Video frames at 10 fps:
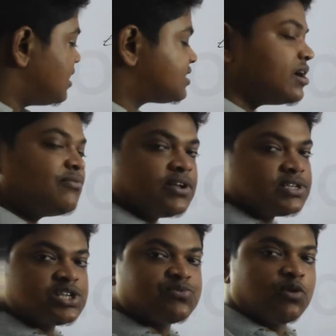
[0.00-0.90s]
surface
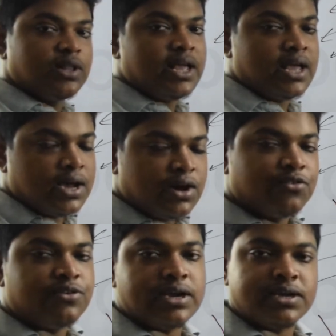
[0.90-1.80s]
is fully
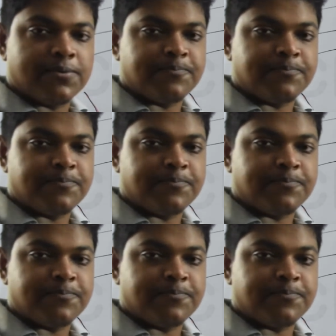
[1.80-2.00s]
red.